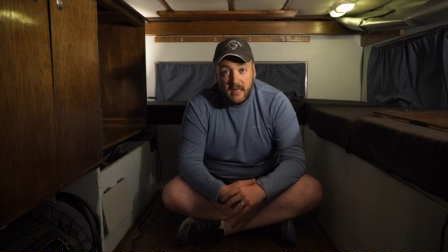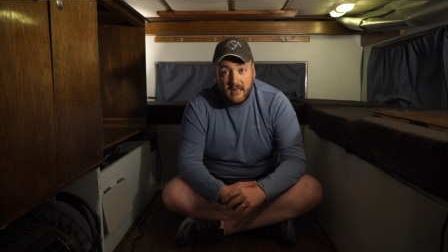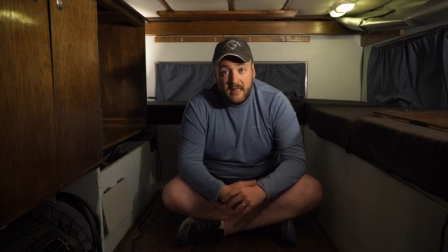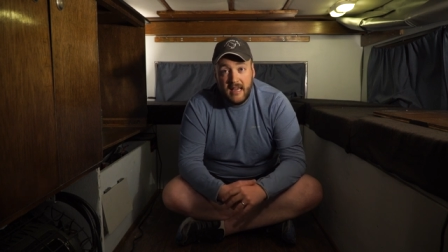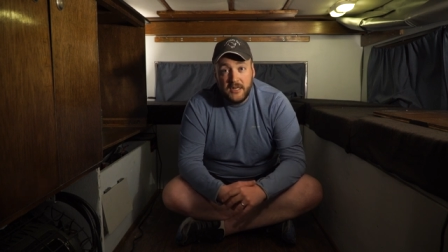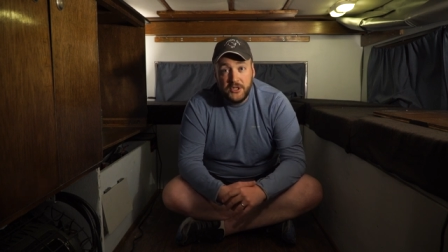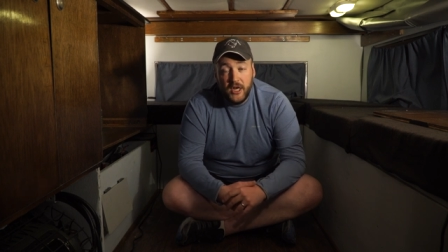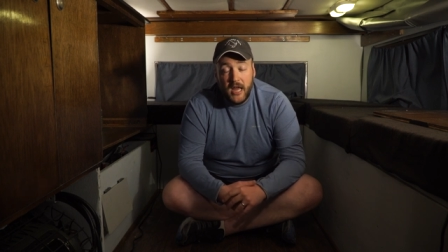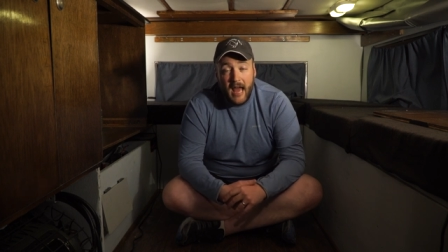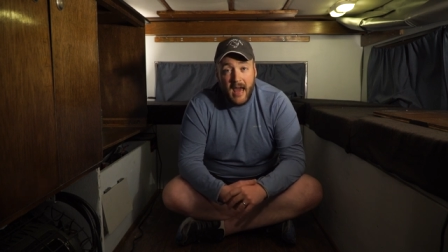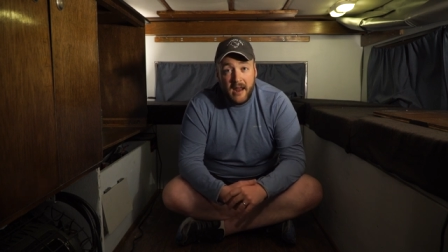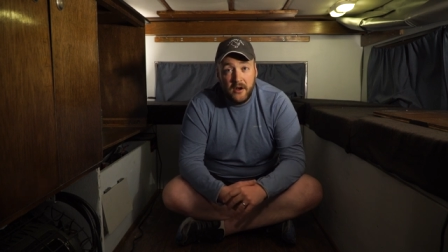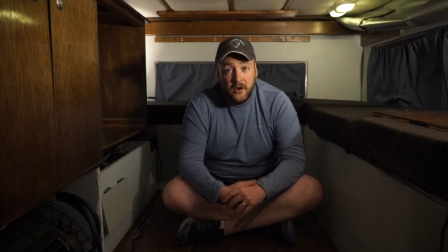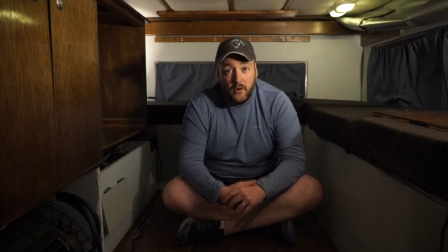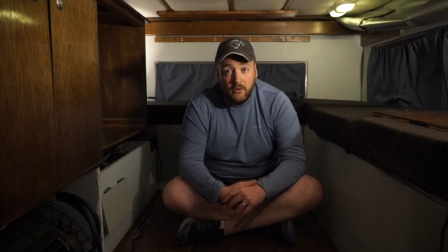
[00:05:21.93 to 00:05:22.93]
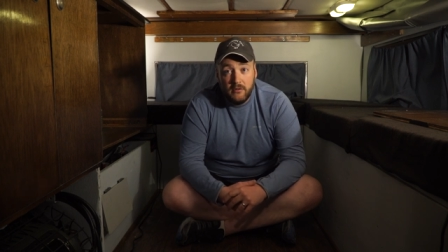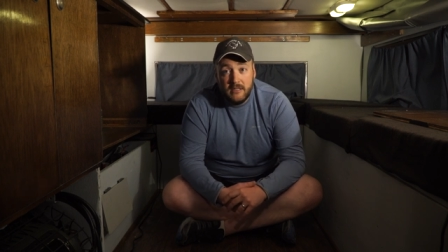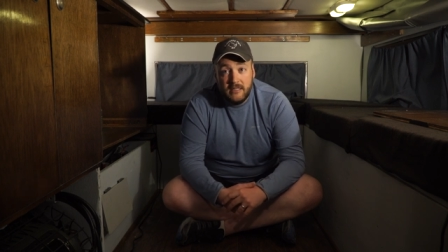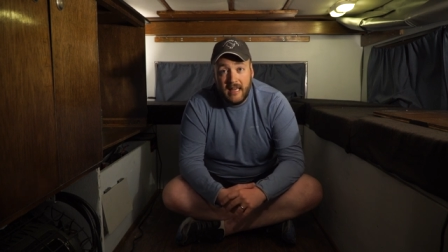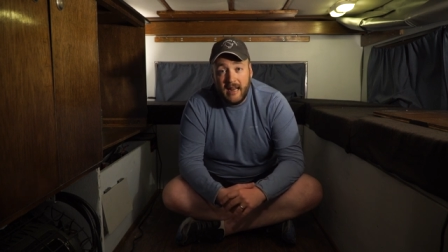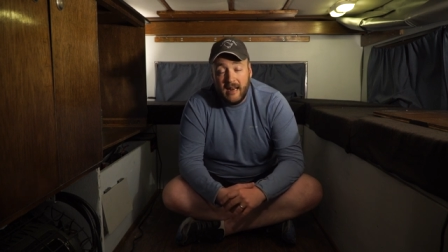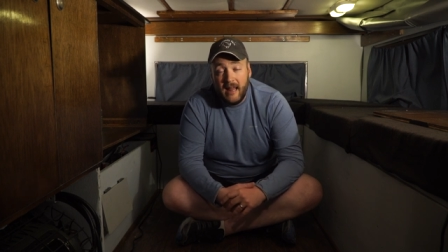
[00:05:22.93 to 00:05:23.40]
and he actually had an old
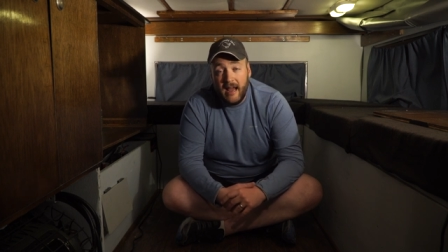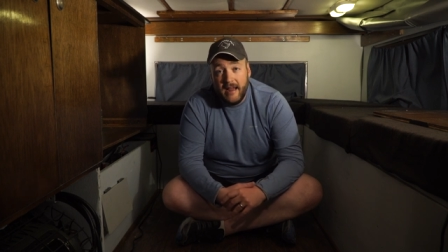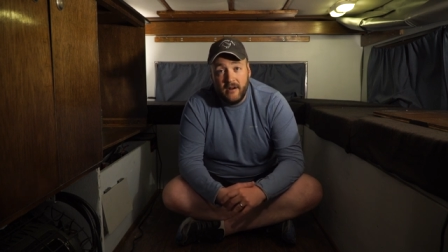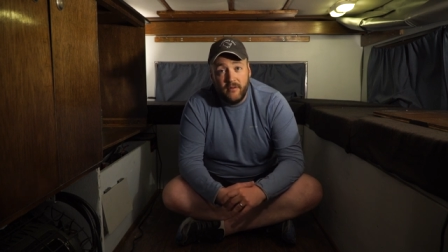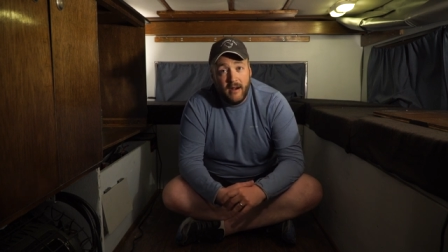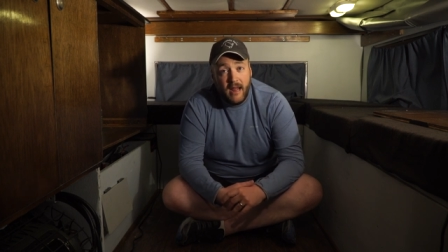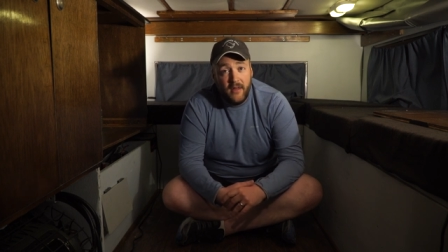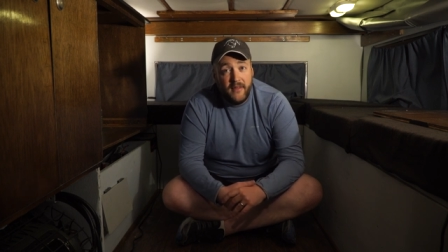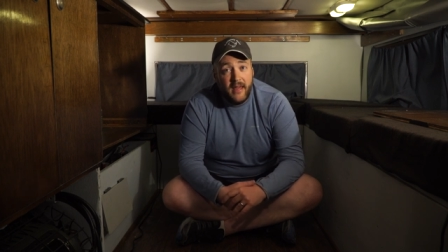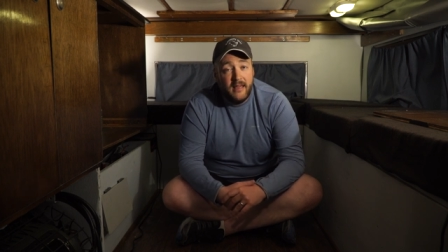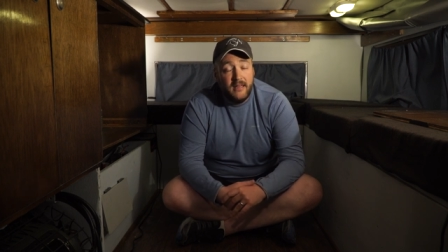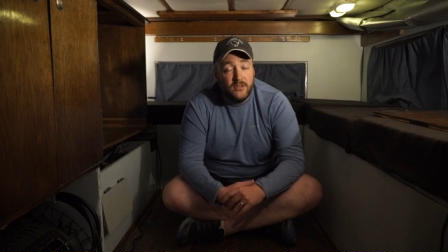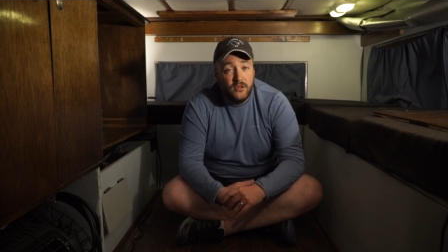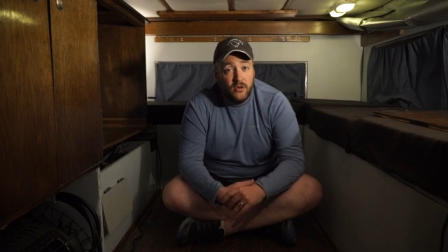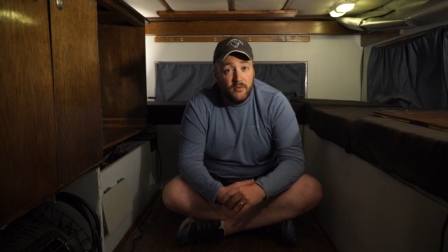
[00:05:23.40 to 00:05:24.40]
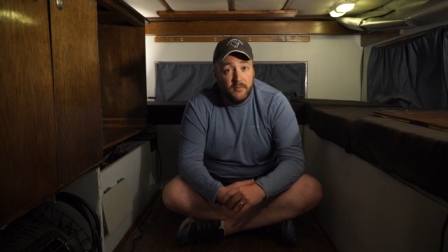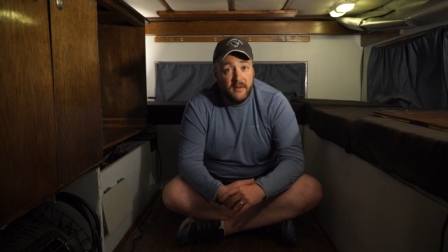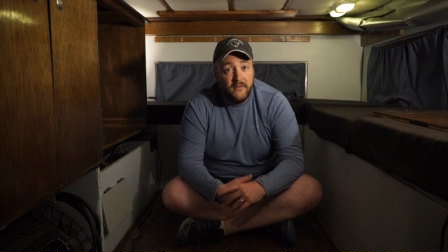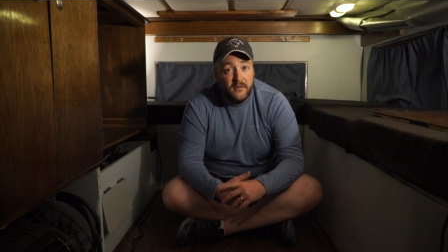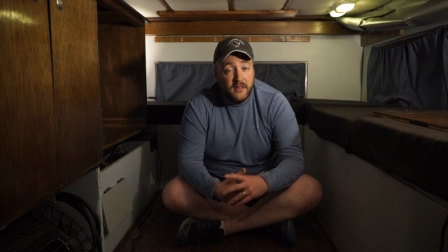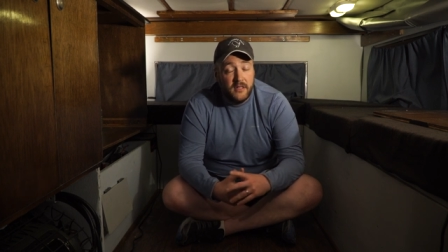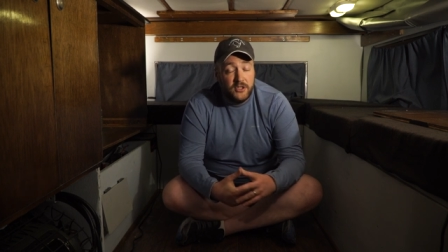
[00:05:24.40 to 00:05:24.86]
set lying around that he sold me
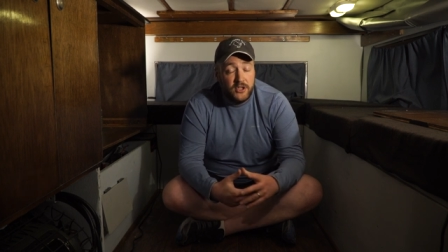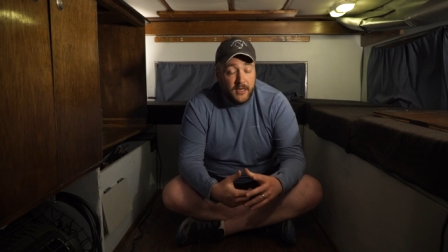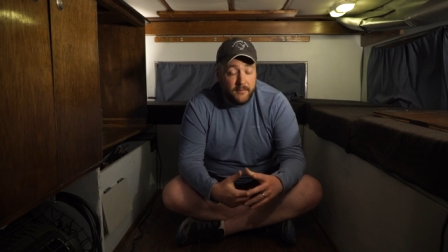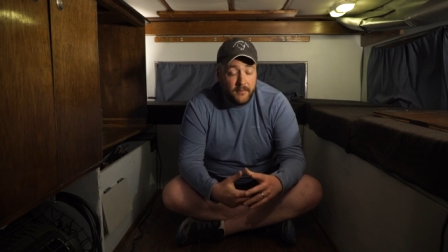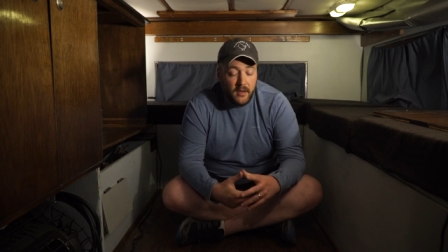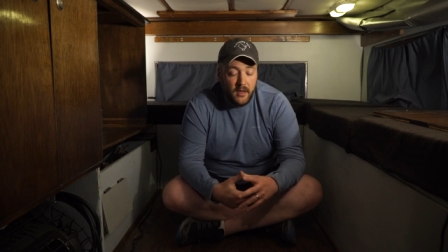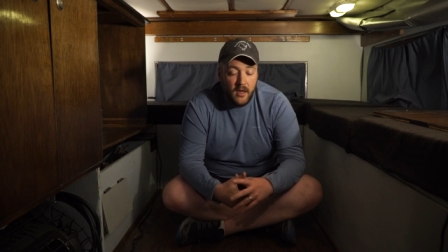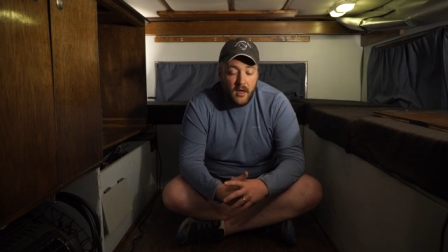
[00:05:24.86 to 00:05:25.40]
for the cheap.